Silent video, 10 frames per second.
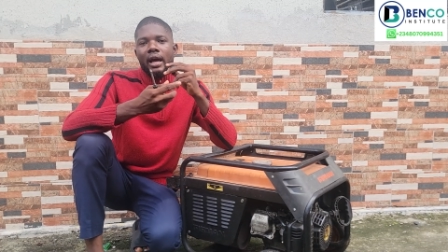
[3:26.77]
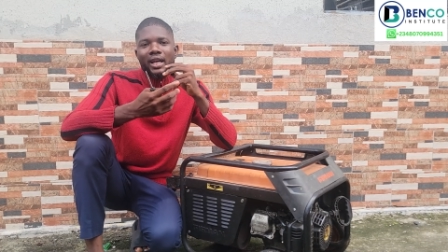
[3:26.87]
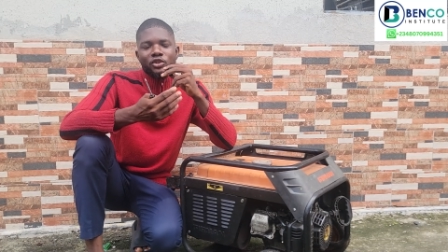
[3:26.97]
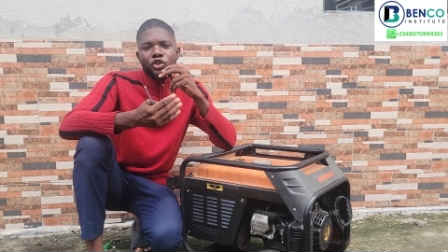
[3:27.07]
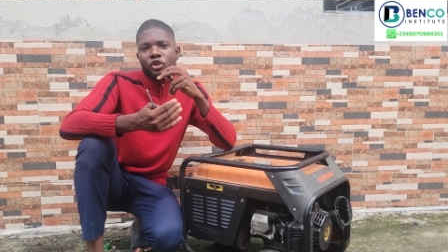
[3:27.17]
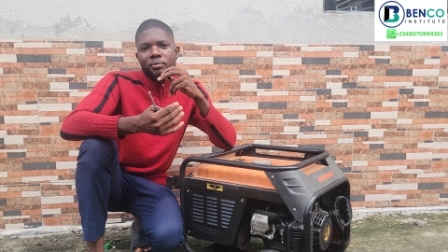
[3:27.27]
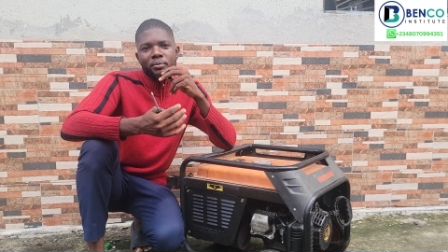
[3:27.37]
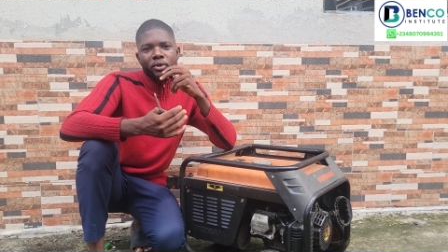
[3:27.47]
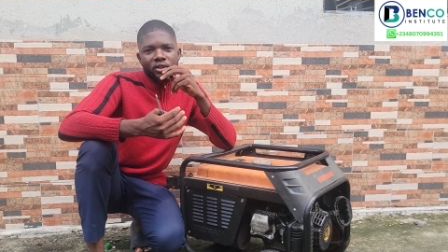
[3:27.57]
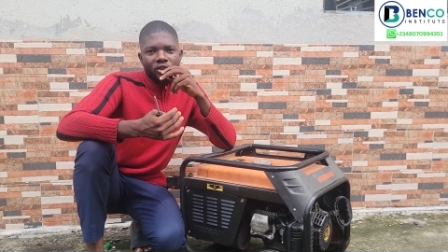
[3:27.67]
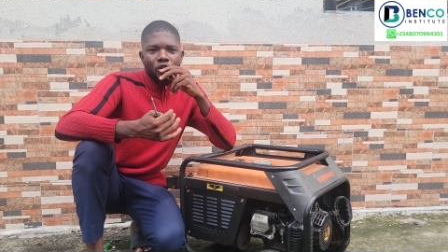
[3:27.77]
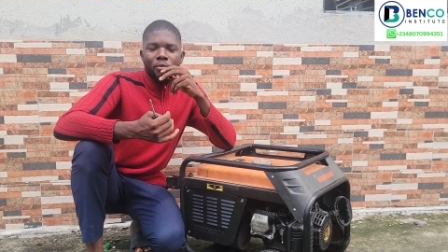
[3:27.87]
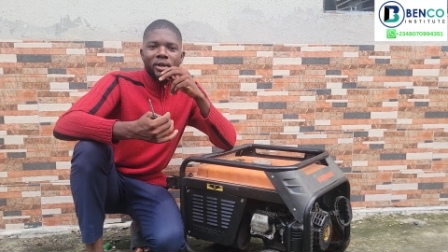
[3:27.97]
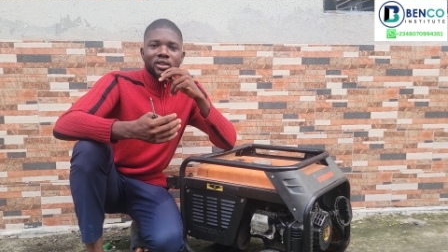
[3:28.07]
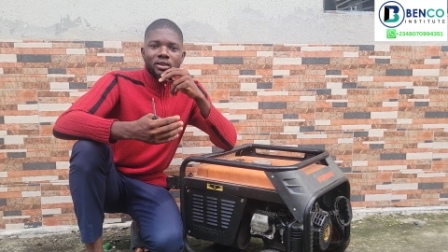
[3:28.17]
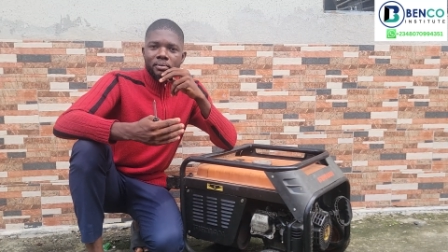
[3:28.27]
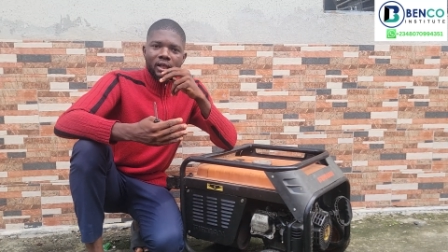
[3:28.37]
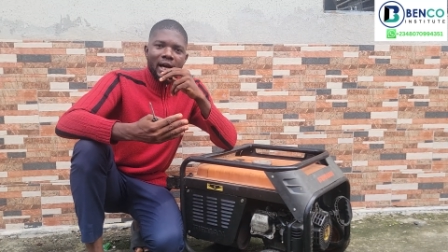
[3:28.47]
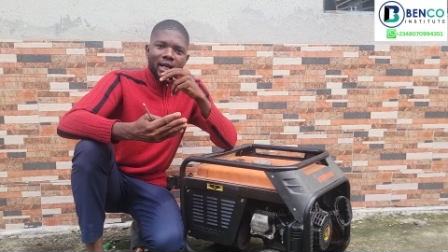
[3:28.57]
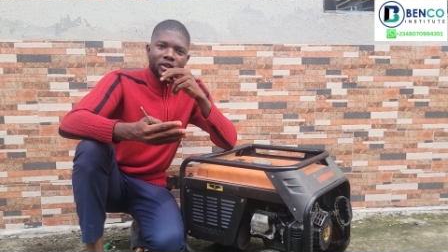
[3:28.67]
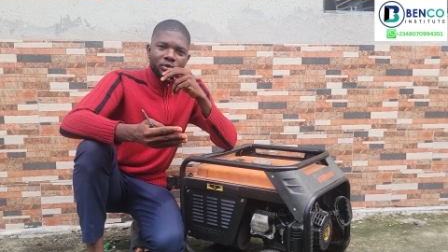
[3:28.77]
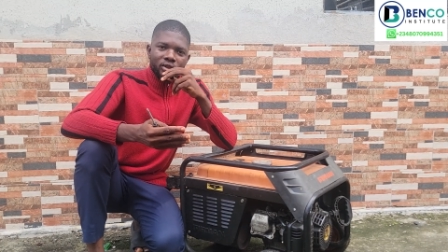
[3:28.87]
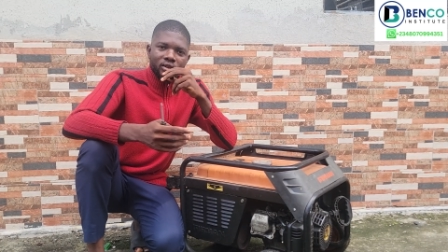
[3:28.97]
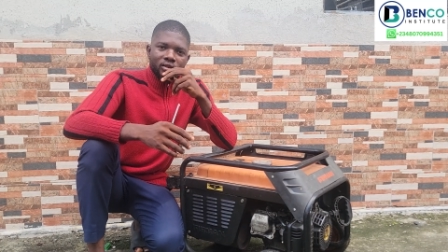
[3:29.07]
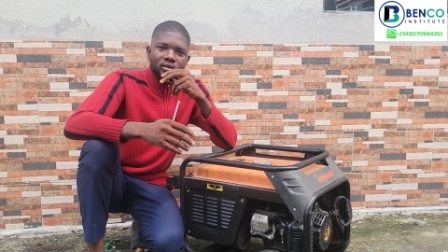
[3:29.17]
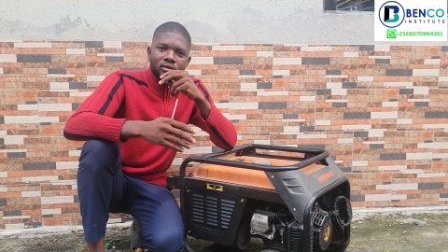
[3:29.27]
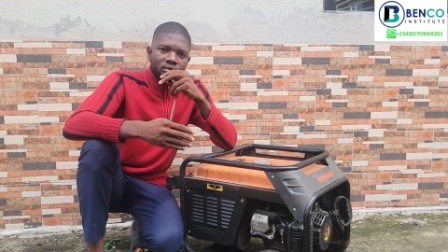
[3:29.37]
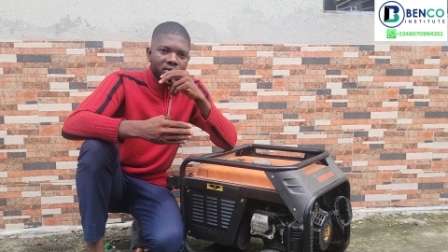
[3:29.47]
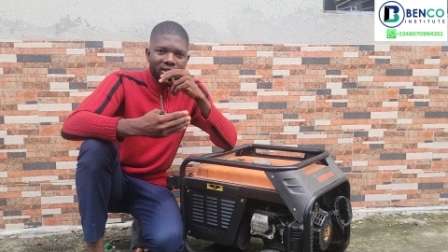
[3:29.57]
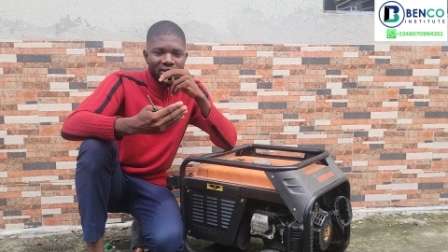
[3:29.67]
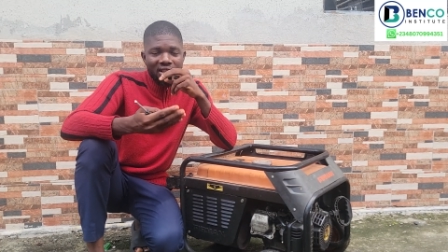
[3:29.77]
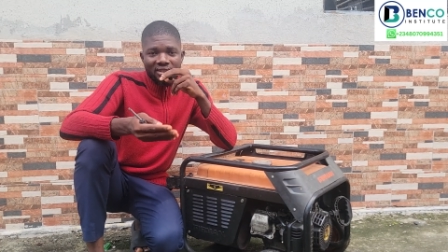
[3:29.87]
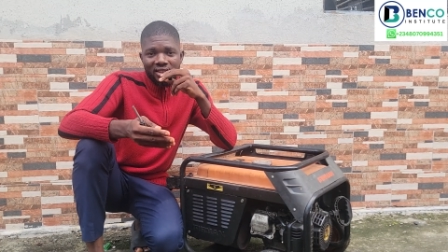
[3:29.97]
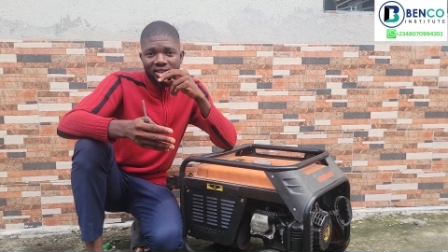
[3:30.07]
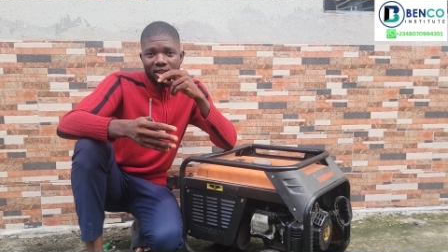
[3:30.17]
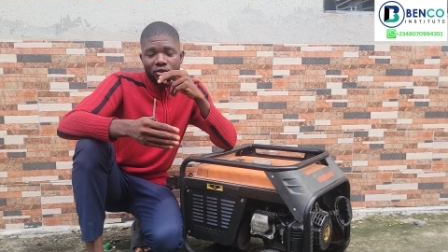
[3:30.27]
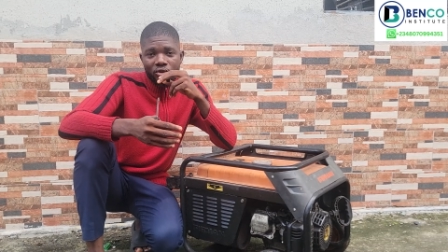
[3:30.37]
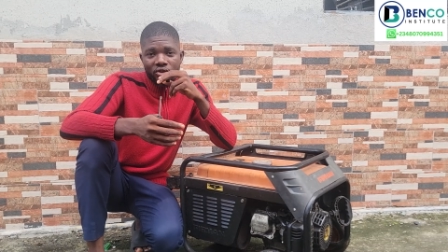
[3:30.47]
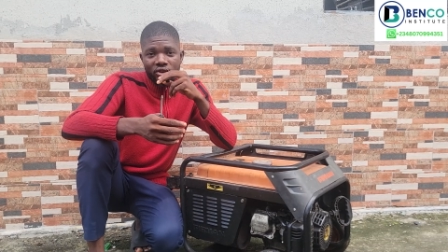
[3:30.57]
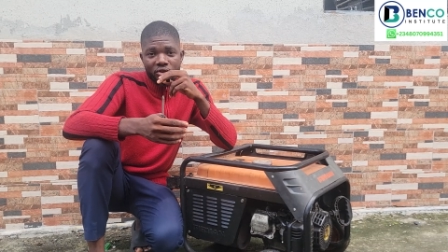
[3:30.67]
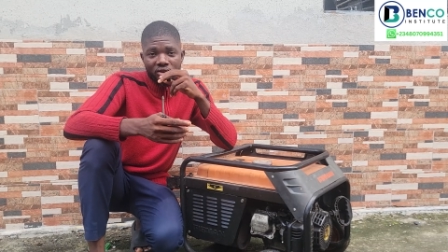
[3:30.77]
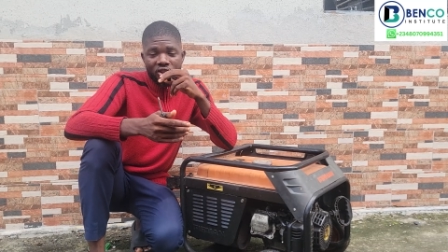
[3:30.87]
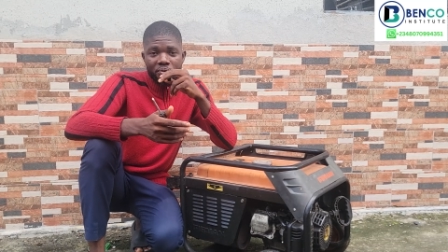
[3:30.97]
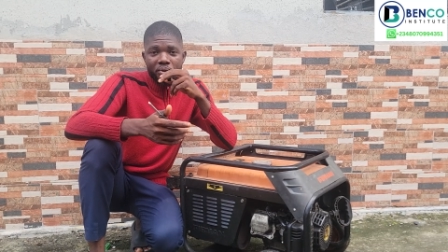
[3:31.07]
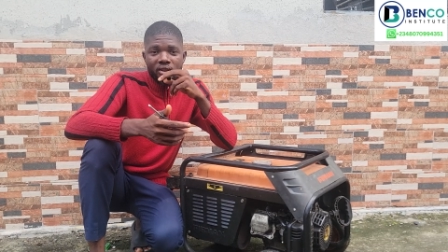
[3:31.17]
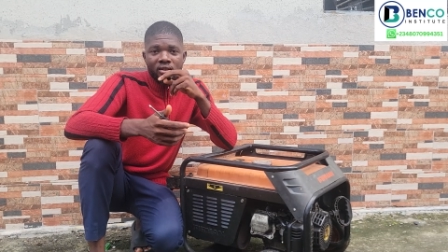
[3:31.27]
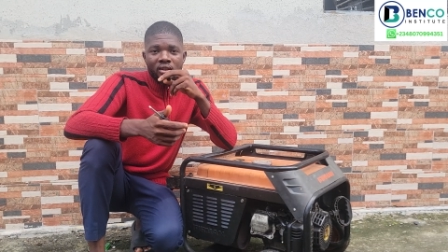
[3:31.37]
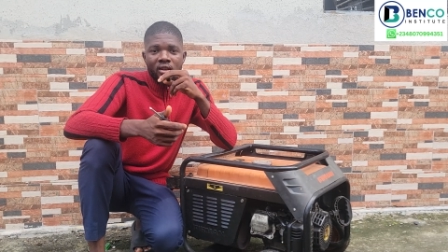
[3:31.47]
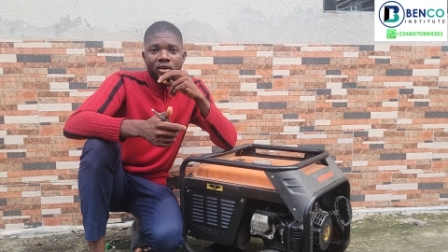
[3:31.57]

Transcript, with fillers: I know some people in the comments may argue this. Is it essential to reduce the speed?